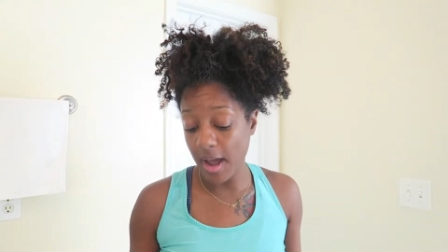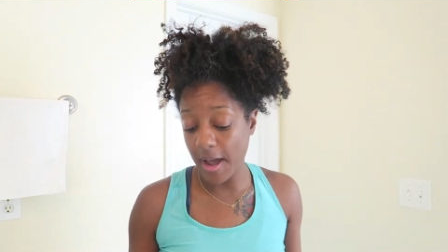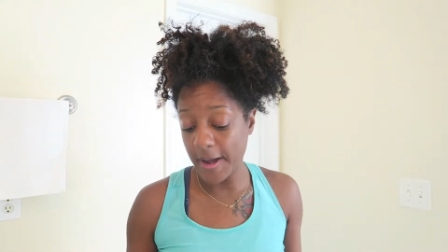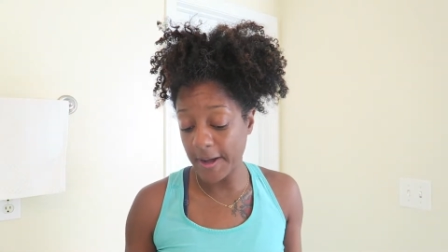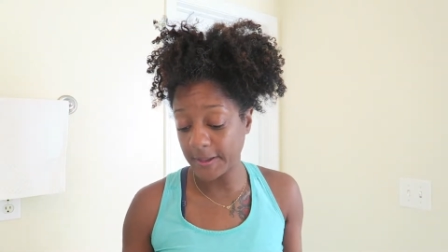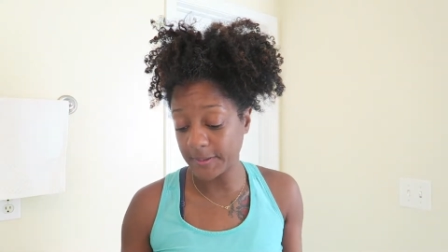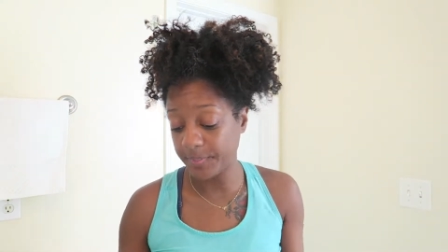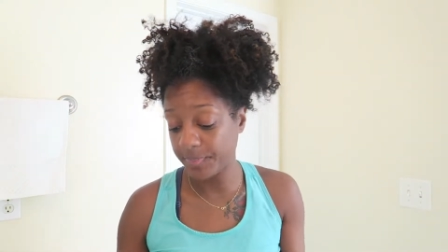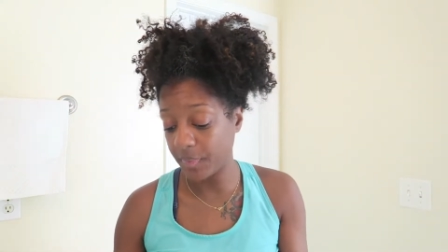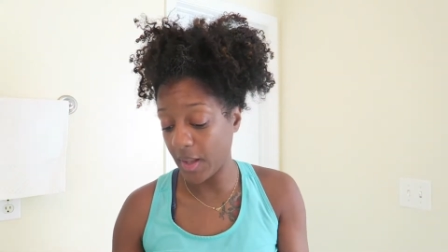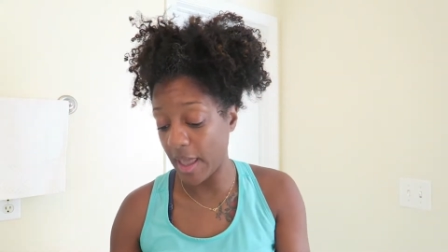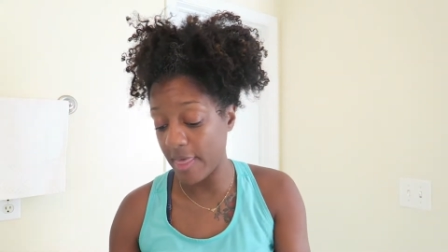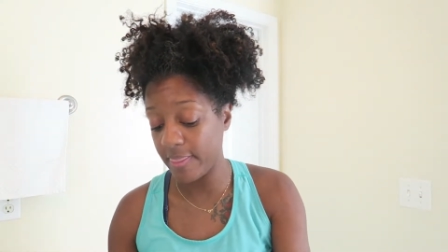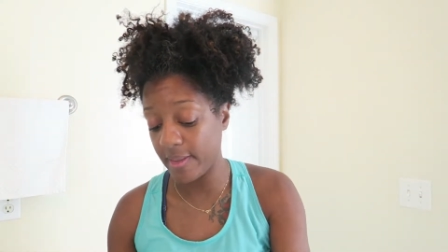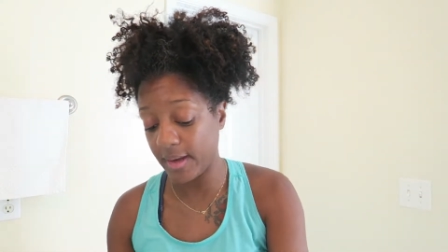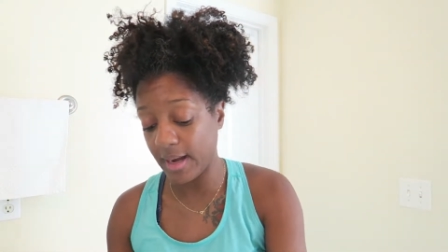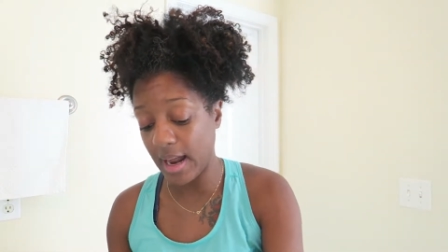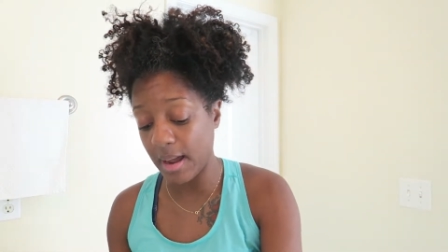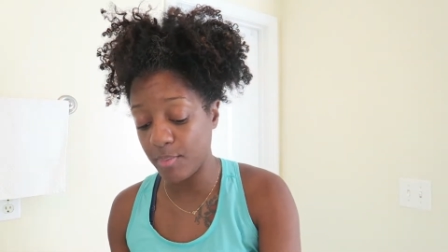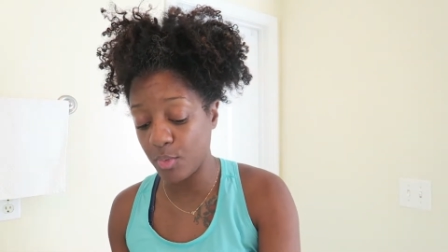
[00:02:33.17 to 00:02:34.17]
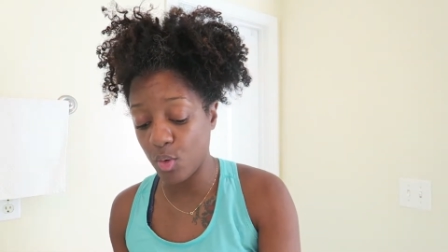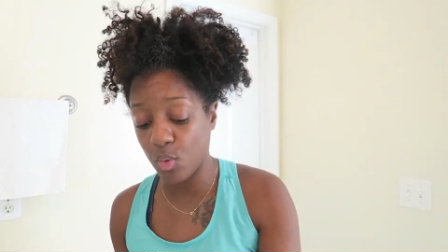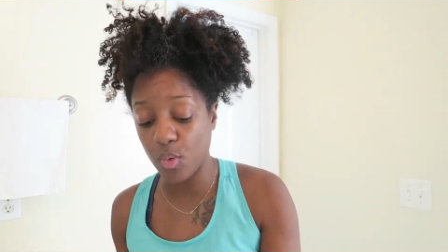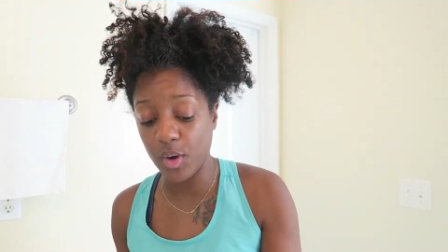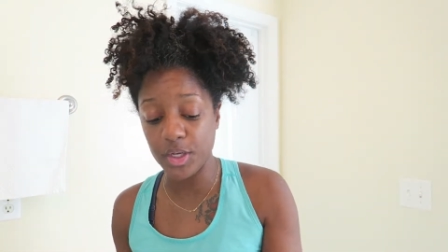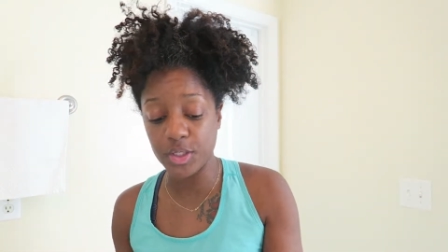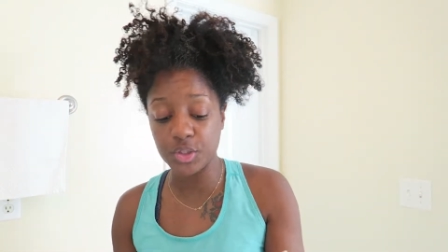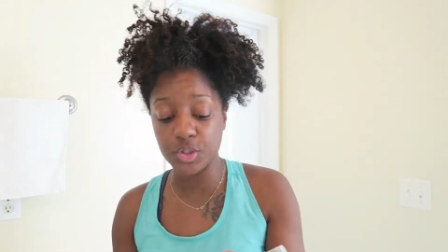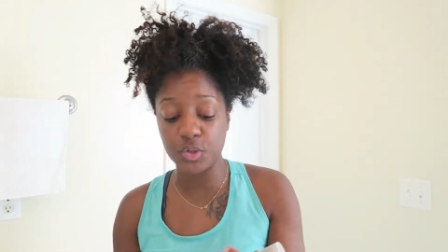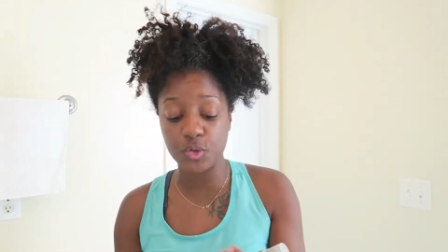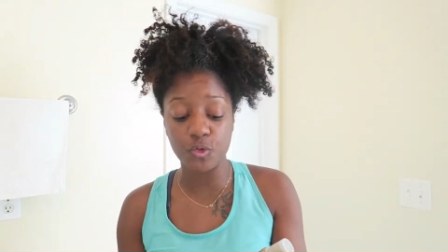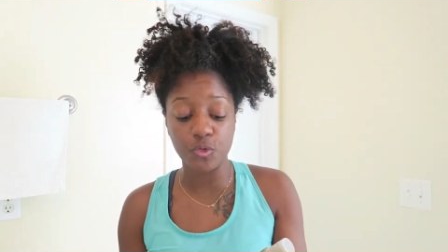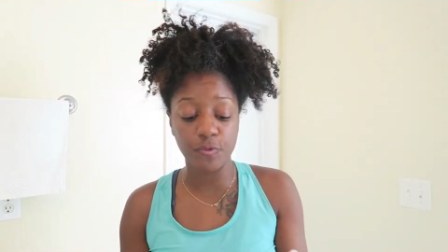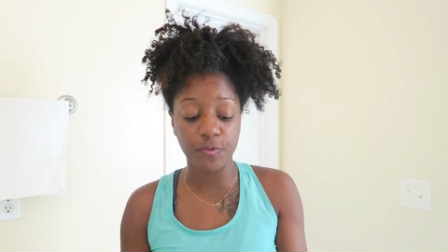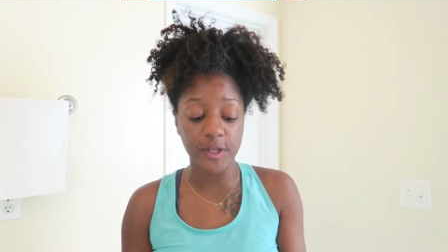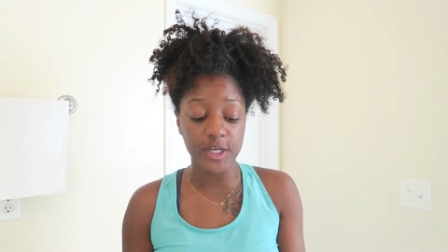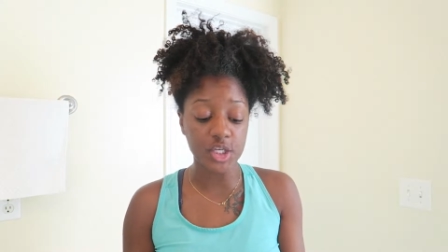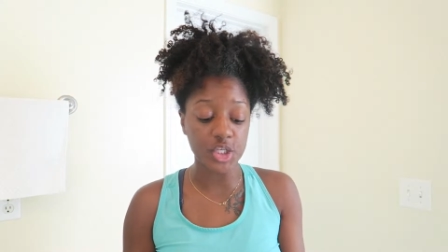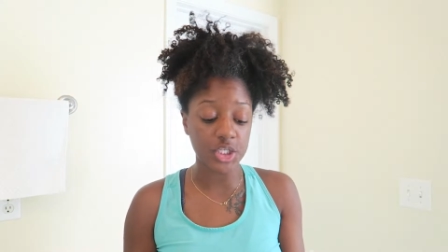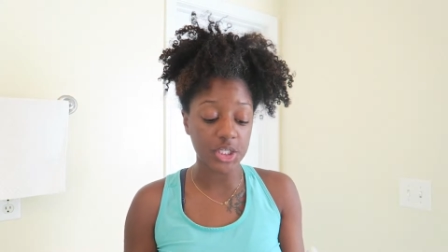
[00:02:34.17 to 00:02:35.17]
Um, and then I'm going to
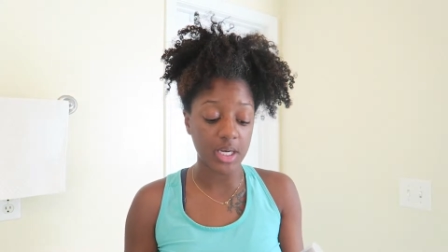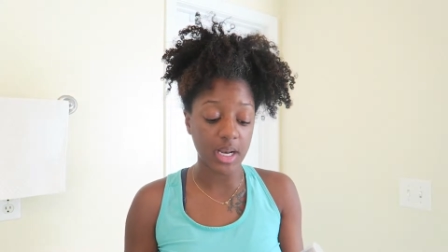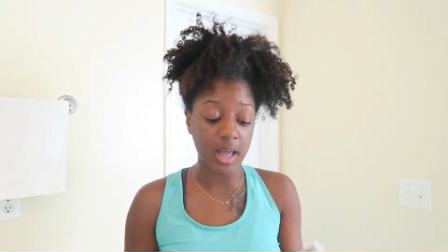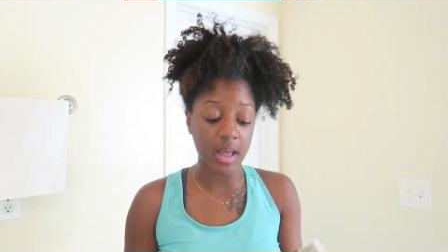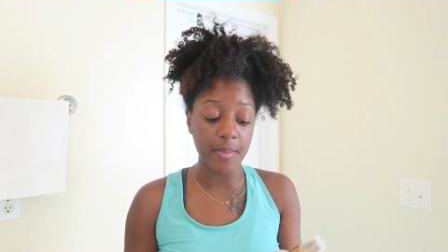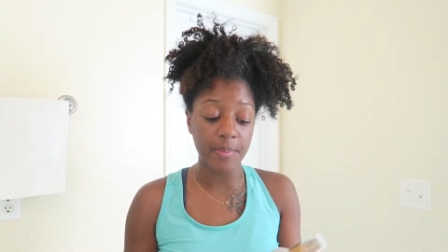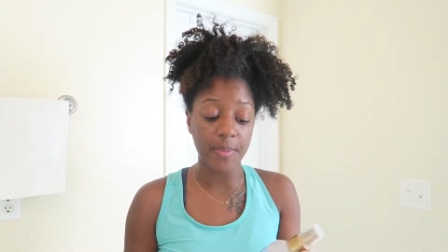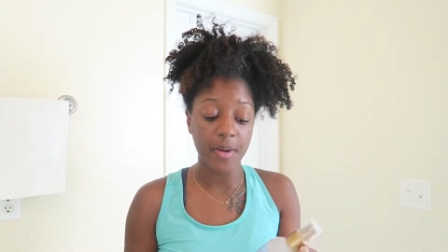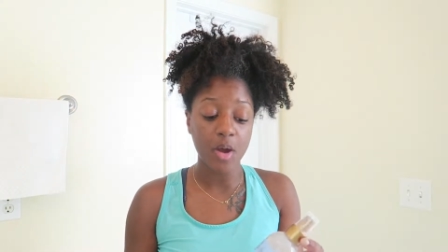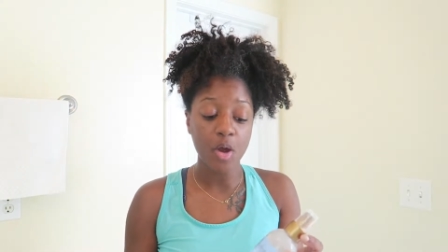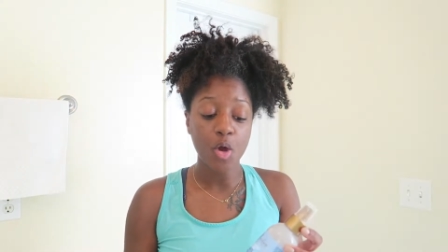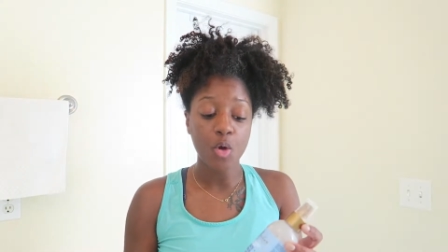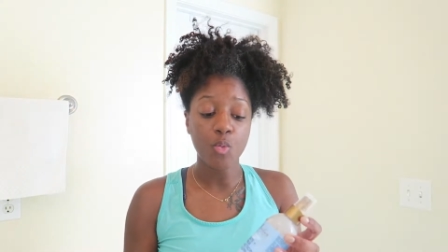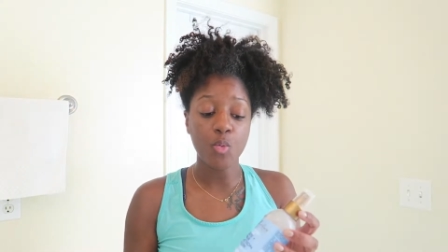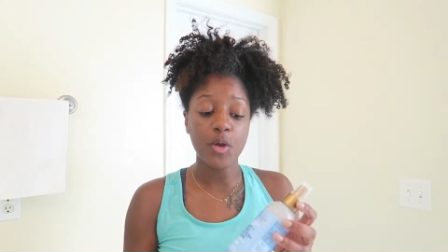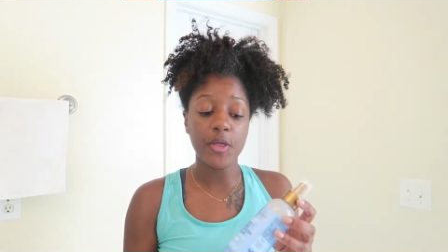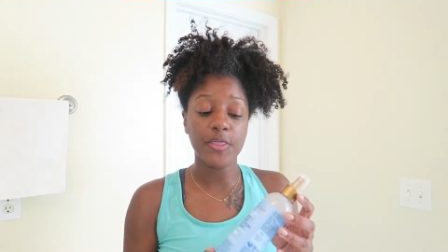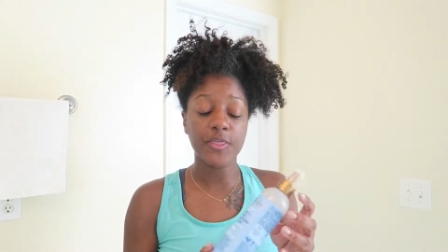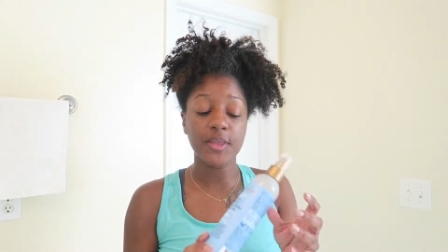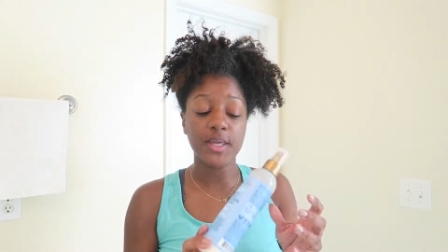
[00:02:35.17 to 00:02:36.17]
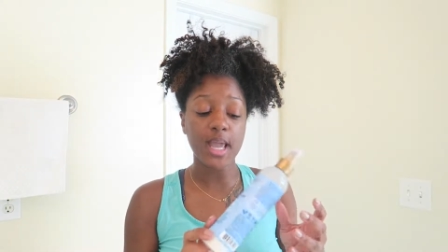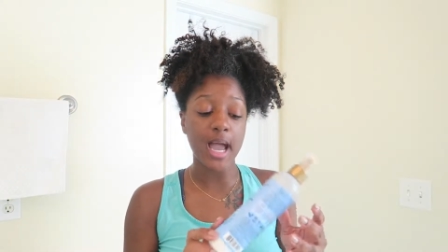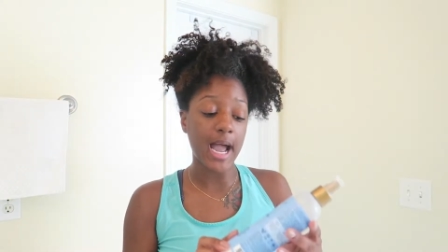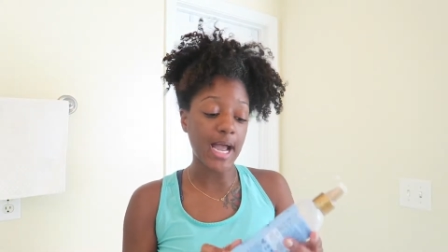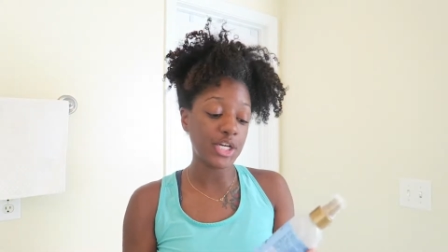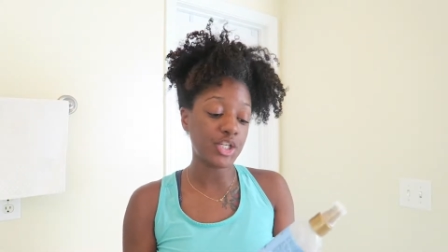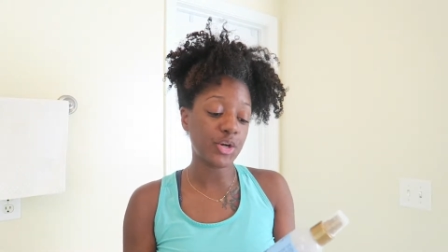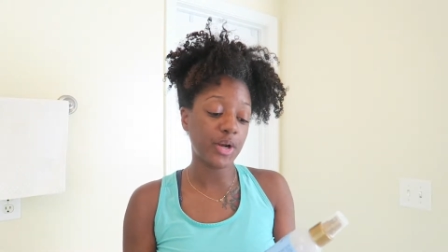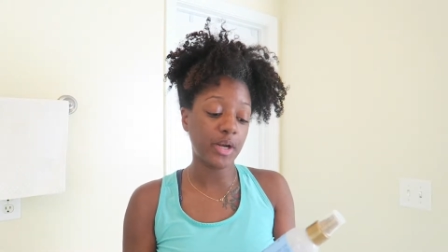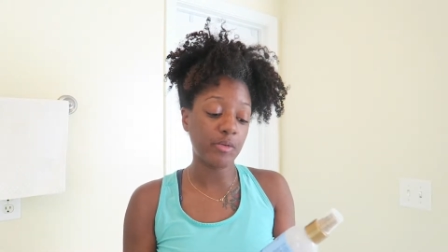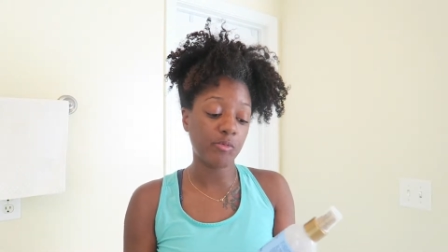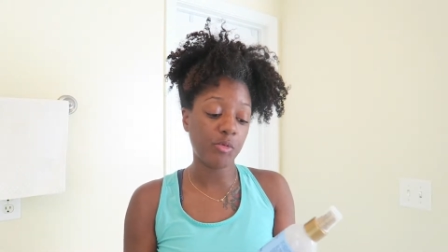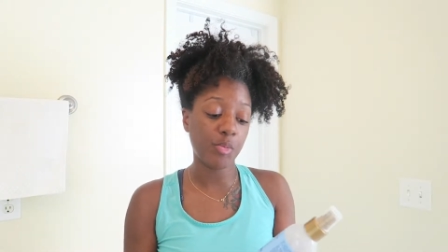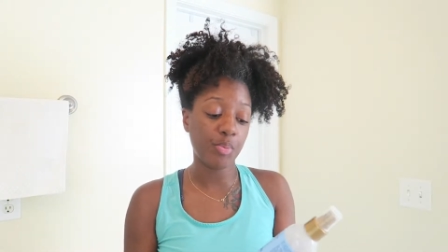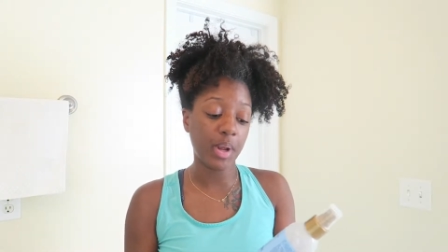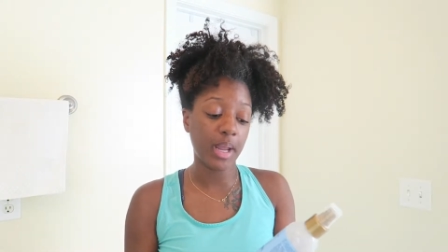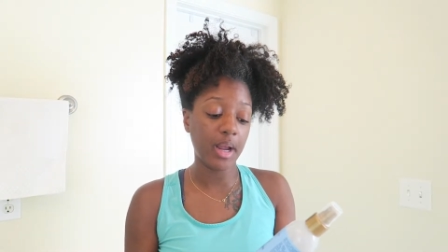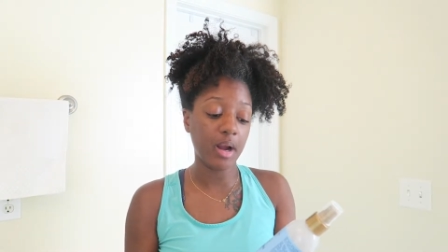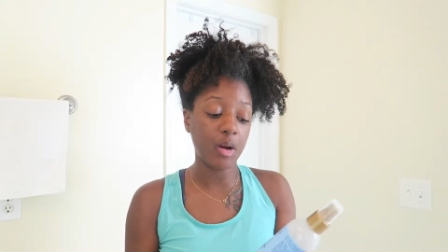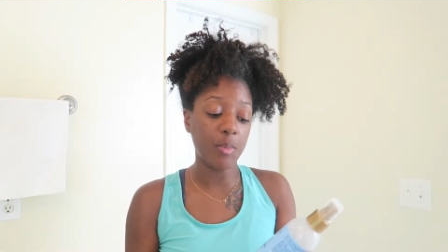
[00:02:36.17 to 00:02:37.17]
finish it up with the Hydrate and
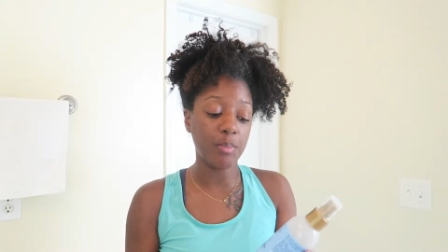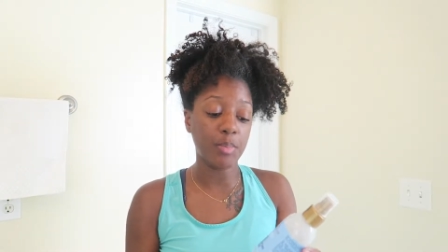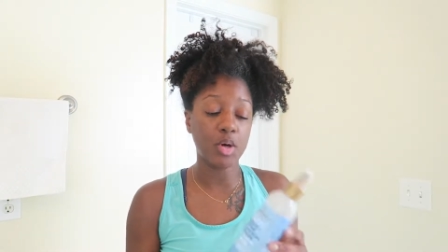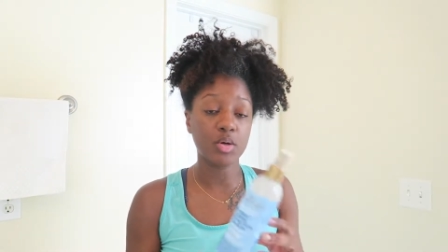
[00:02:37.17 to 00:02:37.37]
Repair